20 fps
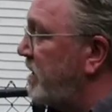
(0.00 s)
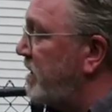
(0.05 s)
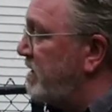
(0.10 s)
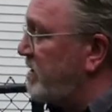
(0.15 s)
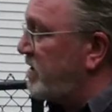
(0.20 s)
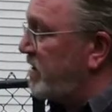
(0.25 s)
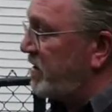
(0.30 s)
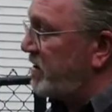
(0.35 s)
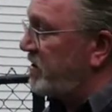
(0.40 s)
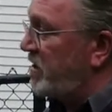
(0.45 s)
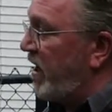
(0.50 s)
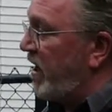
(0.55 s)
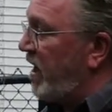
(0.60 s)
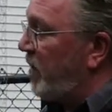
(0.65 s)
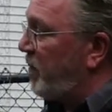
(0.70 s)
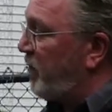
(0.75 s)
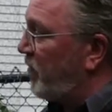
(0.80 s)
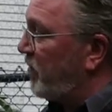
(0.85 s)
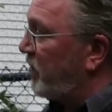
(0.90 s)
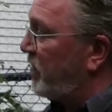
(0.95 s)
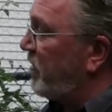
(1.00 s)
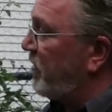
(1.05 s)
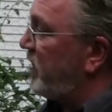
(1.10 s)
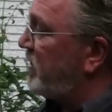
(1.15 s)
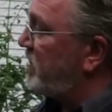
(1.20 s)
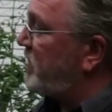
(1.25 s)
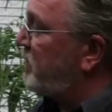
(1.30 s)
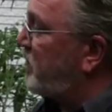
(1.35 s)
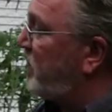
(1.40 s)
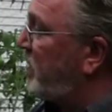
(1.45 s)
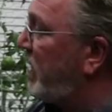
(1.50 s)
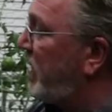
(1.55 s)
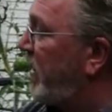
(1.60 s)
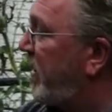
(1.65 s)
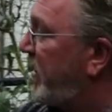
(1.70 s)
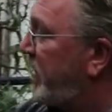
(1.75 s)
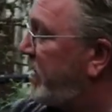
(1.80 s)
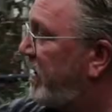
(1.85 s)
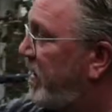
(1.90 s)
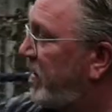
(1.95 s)
As an example, this
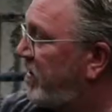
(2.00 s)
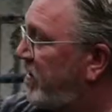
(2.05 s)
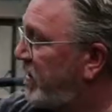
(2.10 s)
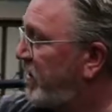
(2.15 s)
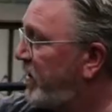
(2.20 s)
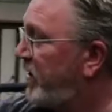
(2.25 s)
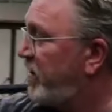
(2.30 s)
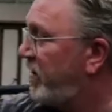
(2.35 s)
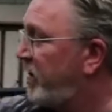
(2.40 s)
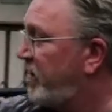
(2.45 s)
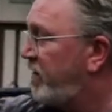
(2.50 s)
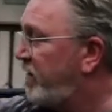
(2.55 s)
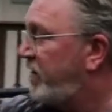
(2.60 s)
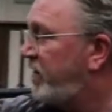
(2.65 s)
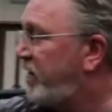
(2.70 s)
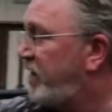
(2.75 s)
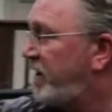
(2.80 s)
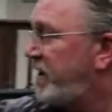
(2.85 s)
plant down here